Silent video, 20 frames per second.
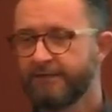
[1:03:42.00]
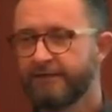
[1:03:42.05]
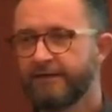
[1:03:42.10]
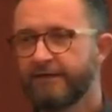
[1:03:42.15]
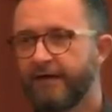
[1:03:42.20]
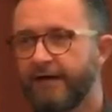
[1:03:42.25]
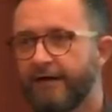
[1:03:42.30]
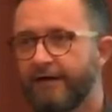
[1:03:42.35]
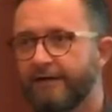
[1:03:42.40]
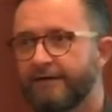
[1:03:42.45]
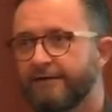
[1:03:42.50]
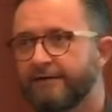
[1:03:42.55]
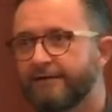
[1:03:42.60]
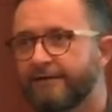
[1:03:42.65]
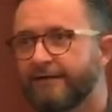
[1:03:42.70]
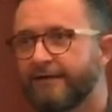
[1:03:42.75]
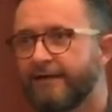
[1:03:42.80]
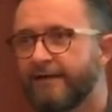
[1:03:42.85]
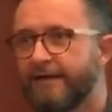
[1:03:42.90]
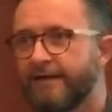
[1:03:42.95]
Uh,
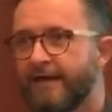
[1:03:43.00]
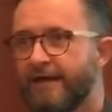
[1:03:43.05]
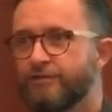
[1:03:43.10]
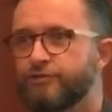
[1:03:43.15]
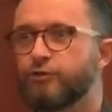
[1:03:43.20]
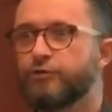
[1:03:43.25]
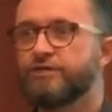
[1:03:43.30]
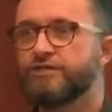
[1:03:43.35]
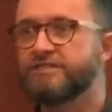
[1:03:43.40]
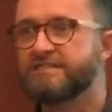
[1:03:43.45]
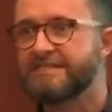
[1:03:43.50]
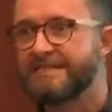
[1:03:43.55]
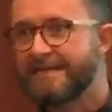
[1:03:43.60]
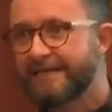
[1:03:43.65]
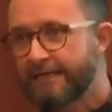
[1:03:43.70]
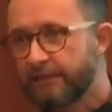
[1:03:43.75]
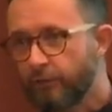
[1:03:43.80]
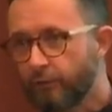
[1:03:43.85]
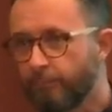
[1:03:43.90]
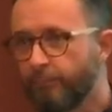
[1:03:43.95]
and so the
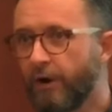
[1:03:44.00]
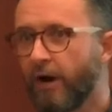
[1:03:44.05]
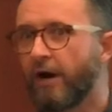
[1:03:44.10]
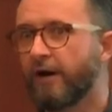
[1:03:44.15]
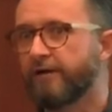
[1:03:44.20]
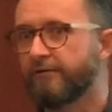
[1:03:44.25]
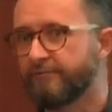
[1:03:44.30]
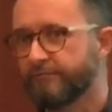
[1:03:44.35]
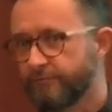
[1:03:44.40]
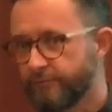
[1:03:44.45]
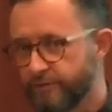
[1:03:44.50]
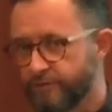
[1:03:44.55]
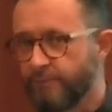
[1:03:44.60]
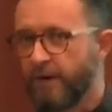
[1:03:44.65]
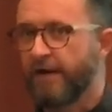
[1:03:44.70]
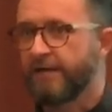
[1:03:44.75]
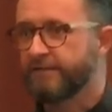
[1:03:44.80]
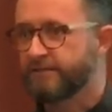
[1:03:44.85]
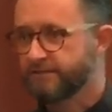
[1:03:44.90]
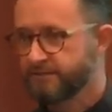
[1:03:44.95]
cynical part of
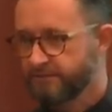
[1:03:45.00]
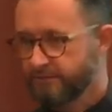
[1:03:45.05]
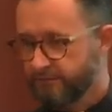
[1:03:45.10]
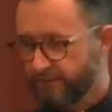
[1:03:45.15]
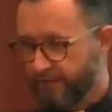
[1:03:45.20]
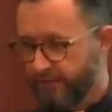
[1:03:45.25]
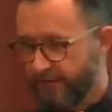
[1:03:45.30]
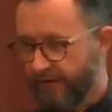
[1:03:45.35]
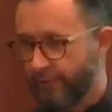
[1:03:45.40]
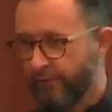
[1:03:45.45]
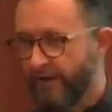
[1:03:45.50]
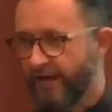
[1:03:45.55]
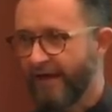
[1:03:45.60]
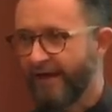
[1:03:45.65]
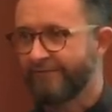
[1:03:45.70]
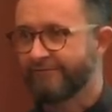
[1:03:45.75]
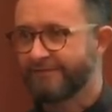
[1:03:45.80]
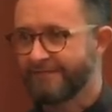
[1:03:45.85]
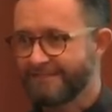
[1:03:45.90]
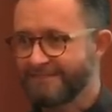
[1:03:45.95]
response that I would
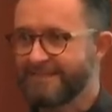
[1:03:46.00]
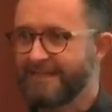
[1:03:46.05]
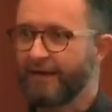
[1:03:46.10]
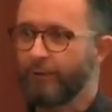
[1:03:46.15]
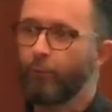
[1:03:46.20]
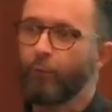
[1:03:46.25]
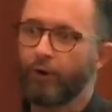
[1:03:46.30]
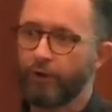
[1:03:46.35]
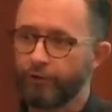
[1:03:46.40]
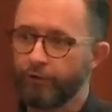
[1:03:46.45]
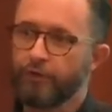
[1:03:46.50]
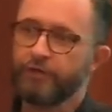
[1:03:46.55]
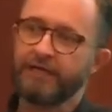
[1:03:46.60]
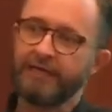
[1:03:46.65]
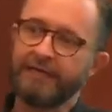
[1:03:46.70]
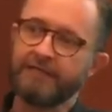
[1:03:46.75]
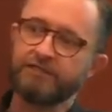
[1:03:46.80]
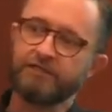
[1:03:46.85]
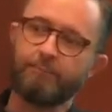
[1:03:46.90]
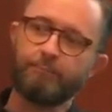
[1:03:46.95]
have is that we're
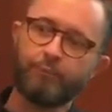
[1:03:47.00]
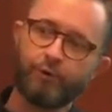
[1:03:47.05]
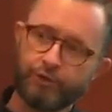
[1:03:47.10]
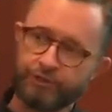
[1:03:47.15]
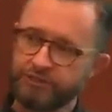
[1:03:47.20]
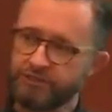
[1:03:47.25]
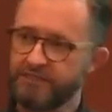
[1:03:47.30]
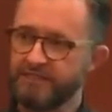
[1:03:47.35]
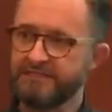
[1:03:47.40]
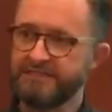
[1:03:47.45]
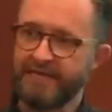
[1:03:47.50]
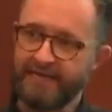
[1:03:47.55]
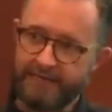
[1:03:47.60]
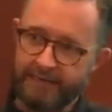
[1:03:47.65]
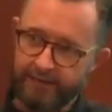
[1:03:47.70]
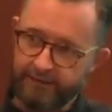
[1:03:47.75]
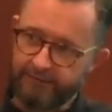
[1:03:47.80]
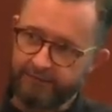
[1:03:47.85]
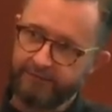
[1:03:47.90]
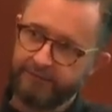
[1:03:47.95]
looking to push the
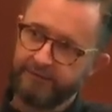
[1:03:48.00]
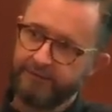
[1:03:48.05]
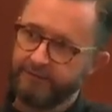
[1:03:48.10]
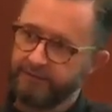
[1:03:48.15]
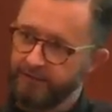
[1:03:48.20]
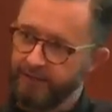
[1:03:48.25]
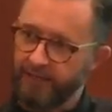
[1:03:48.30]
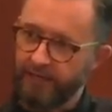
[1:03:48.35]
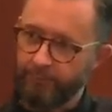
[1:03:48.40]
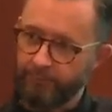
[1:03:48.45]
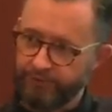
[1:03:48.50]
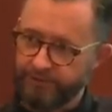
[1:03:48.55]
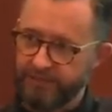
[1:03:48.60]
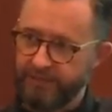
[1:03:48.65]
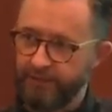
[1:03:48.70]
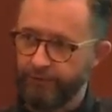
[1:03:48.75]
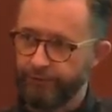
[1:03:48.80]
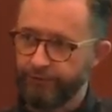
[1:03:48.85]
data in a particular